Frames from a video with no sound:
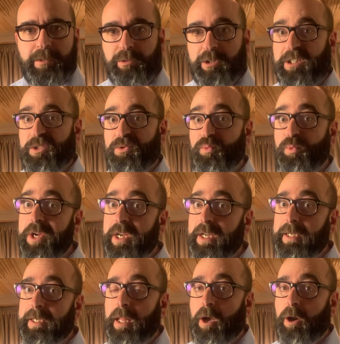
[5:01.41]
which is
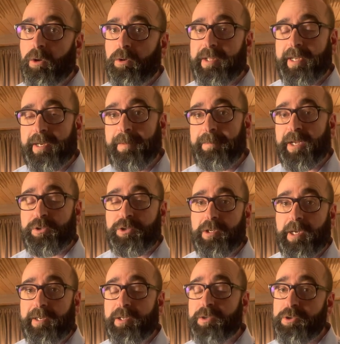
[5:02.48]
really low. Then I'm not,
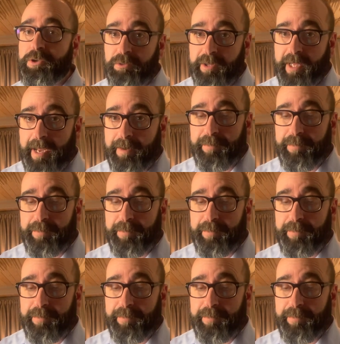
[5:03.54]
I didn't do that